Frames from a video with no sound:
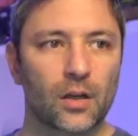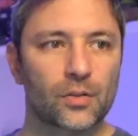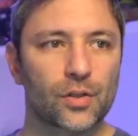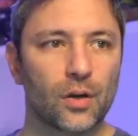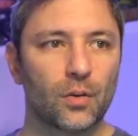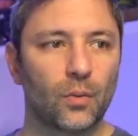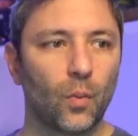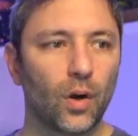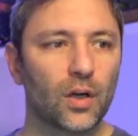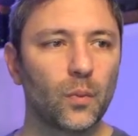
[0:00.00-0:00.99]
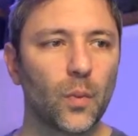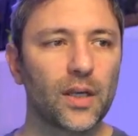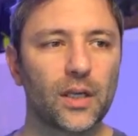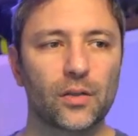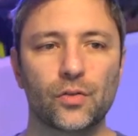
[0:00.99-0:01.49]
So, what can
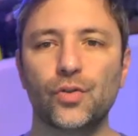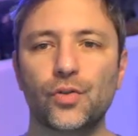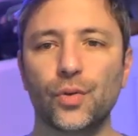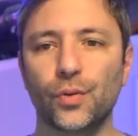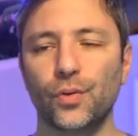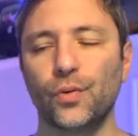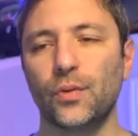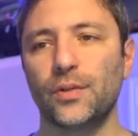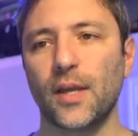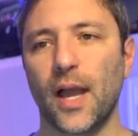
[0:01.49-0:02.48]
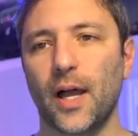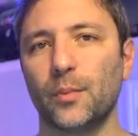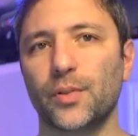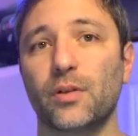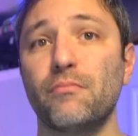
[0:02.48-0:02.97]
we do to help
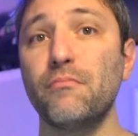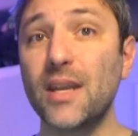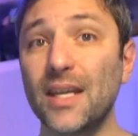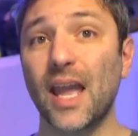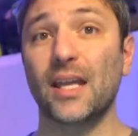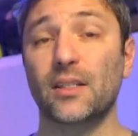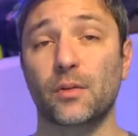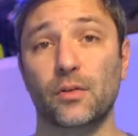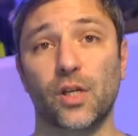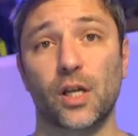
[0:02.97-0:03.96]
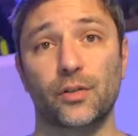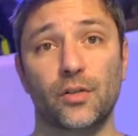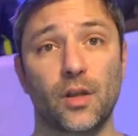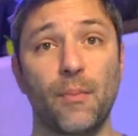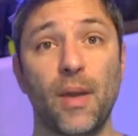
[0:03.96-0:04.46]
sort of mitigate some of those challenges
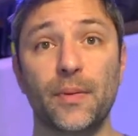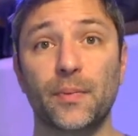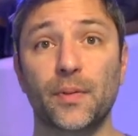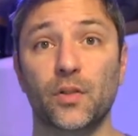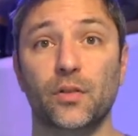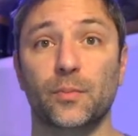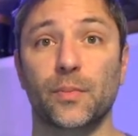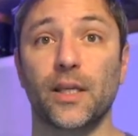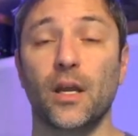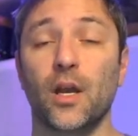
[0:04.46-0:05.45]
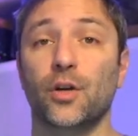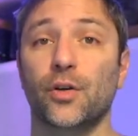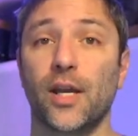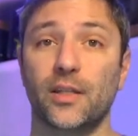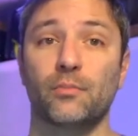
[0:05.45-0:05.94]
and maybe possibly
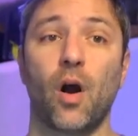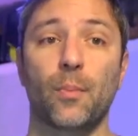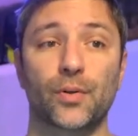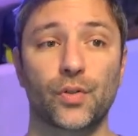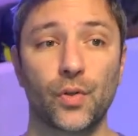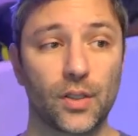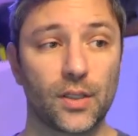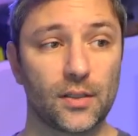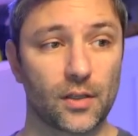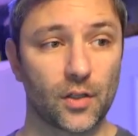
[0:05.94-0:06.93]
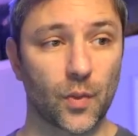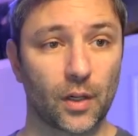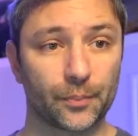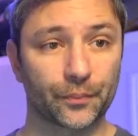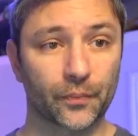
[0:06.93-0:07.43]
create some opportunities as
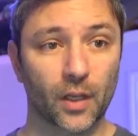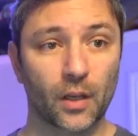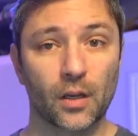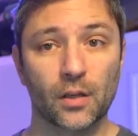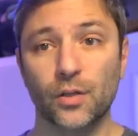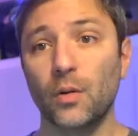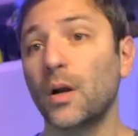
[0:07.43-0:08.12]
well? So,